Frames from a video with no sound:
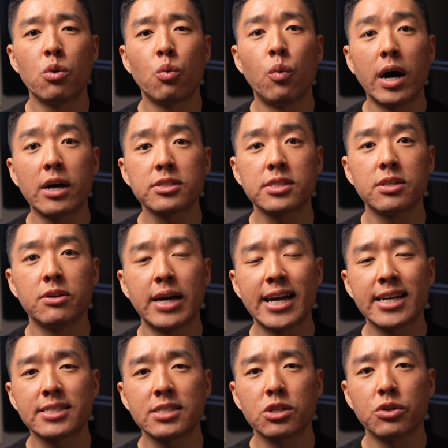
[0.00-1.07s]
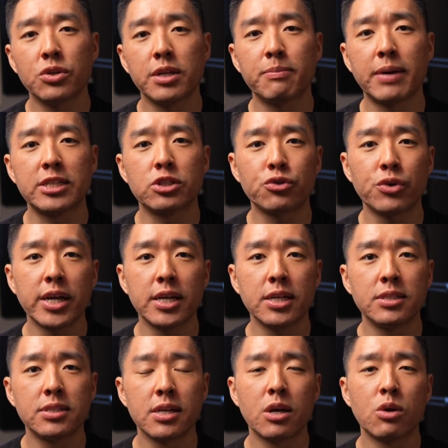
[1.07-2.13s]
while still executing my
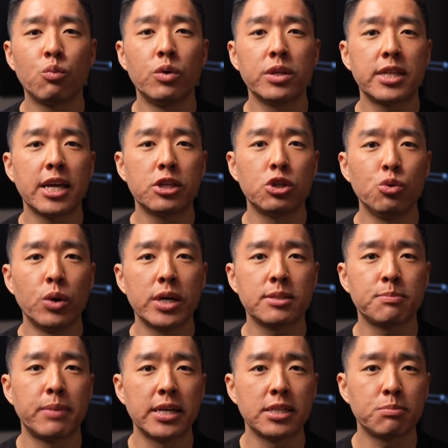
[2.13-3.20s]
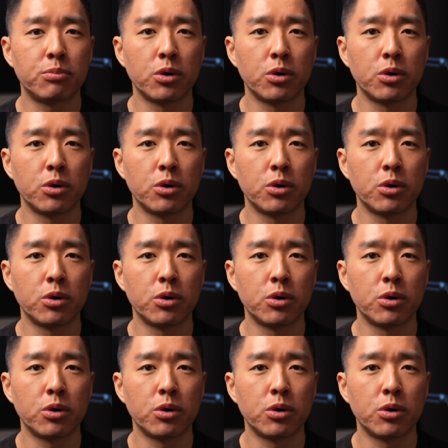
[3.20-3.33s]
trades with a US based